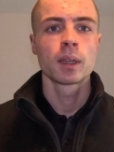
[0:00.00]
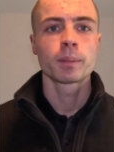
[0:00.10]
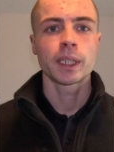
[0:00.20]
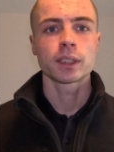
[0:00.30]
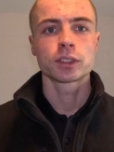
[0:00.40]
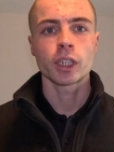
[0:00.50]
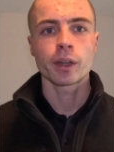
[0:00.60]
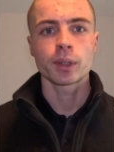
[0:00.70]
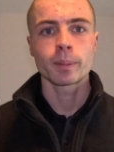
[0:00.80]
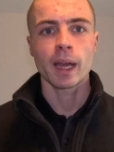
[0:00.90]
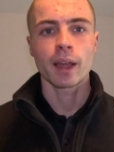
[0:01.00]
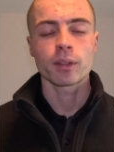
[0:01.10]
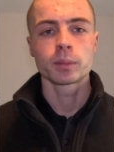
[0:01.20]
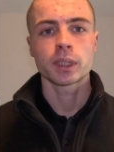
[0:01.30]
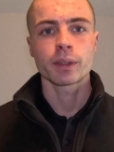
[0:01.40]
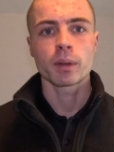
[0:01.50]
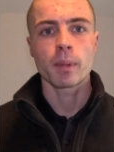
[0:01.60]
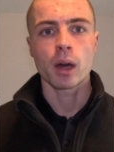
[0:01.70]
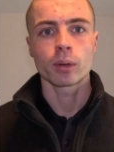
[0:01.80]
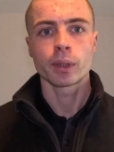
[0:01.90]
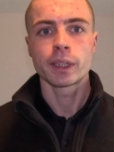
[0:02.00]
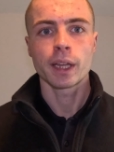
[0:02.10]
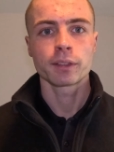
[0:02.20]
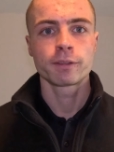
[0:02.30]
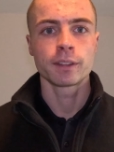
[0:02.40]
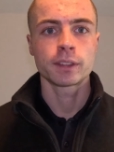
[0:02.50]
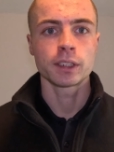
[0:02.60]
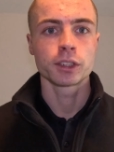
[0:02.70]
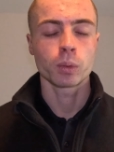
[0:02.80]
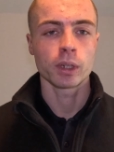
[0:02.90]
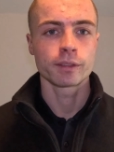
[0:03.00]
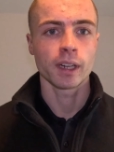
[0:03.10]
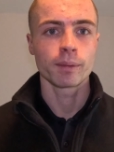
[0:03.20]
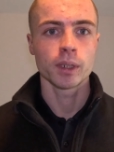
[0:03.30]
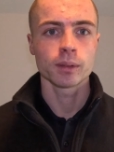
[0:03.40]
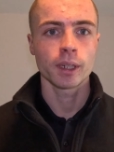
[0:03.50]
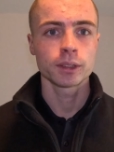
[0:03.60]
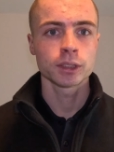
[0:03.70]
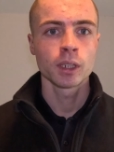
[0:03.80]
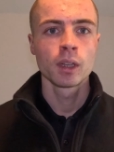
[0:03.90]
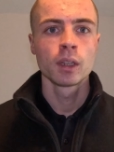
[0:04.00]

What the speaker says: because generally bathrooms get remodeled in that 15 to 25-year range.